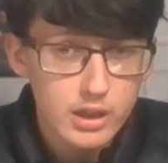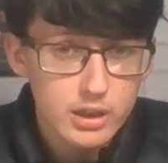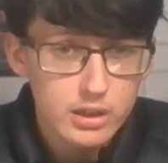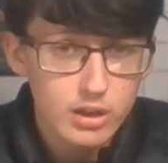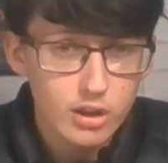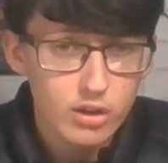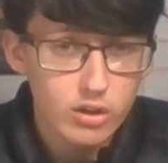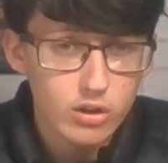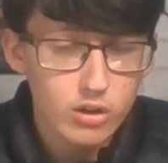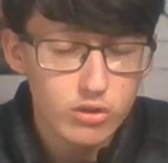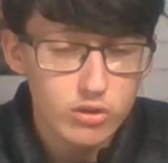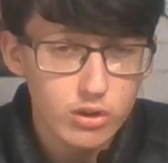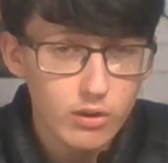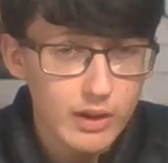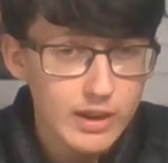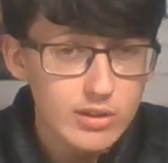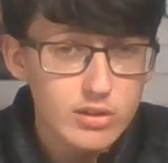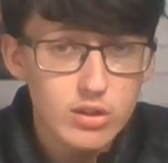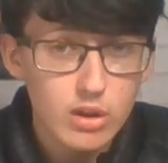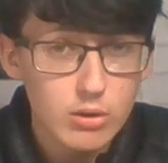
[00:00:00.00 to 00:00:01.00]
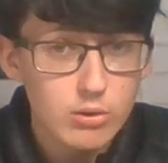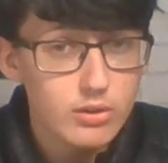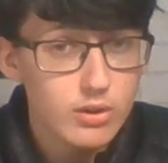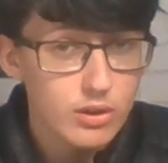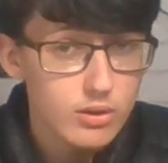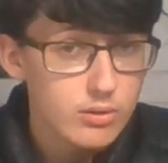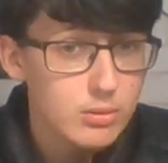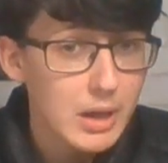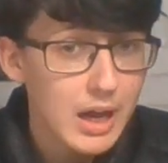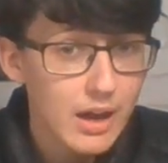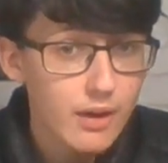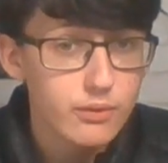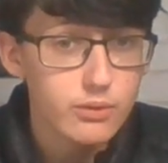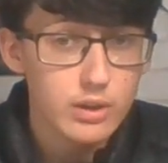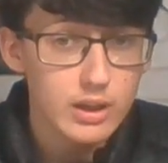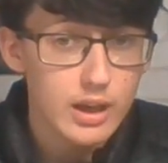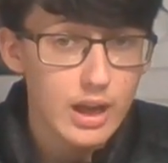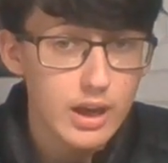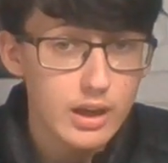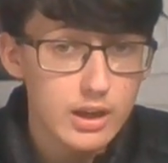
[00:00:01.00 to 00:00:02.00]
There's no excuses after
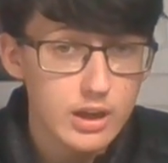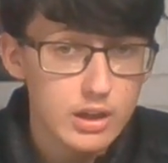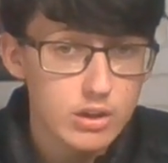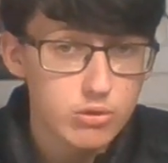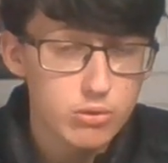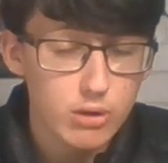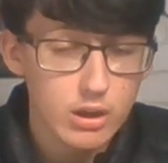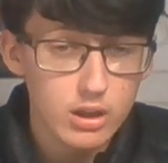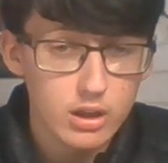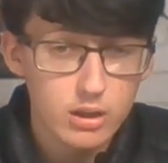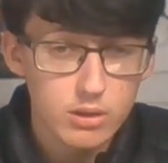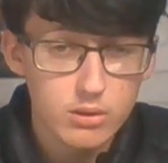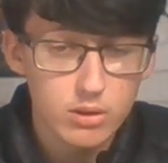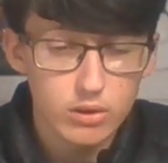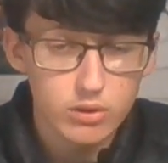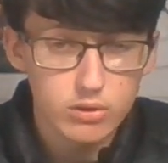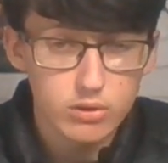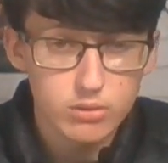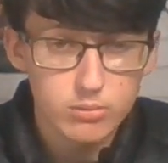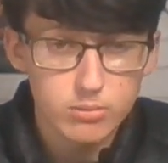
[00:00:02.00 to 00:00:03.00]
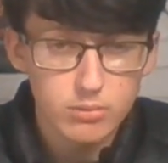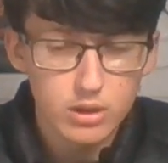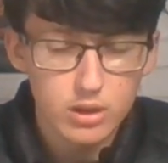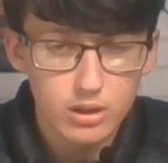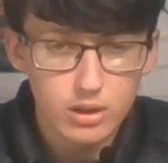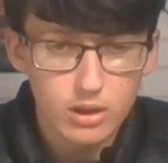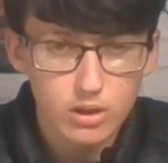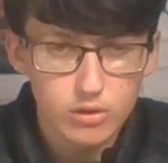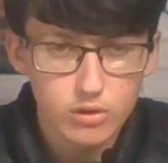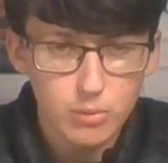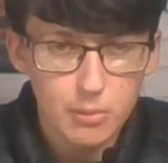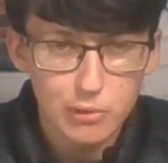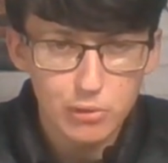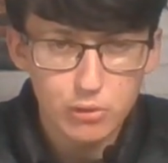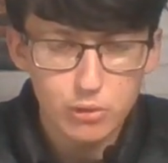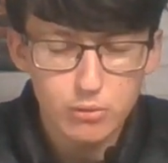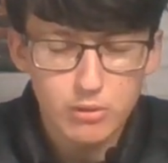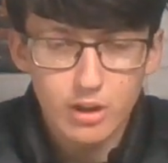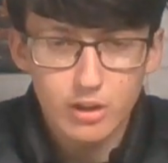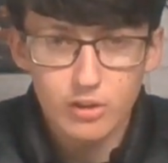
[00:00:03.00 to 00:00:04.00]
that age really, because
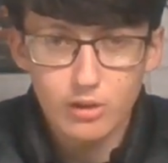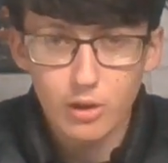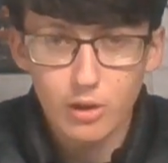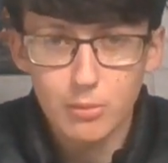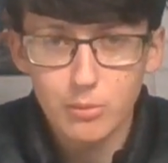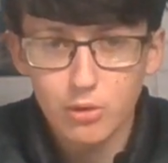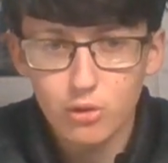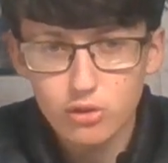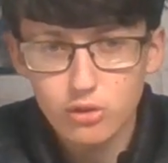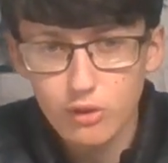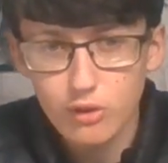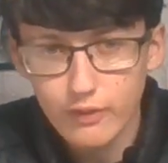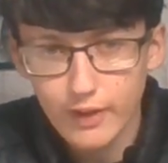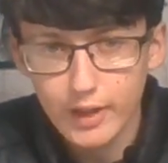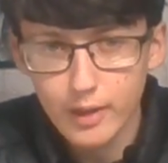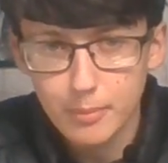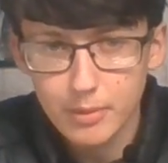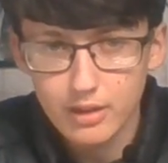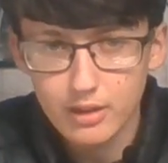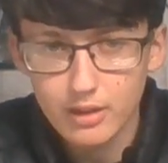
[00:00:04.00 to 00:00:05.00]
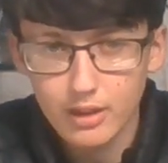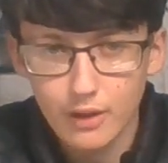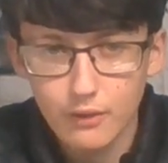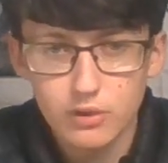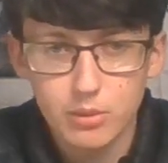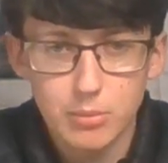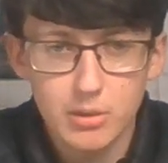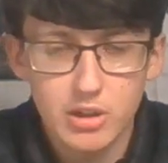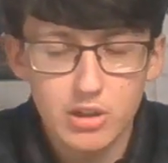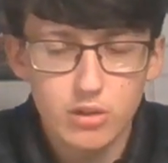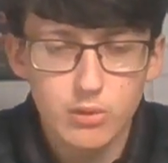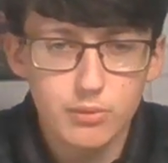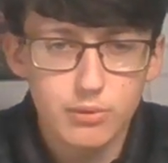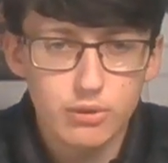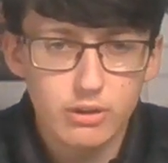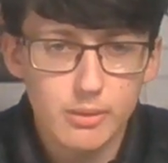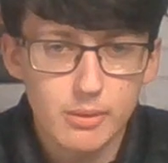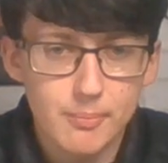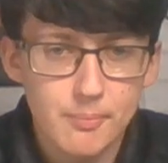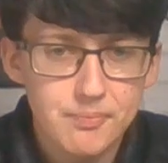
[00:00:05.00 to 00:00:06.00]
there's not much developing left to be done
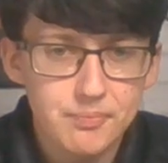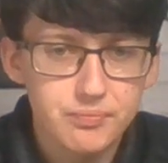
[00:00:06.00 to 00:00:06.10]
for him.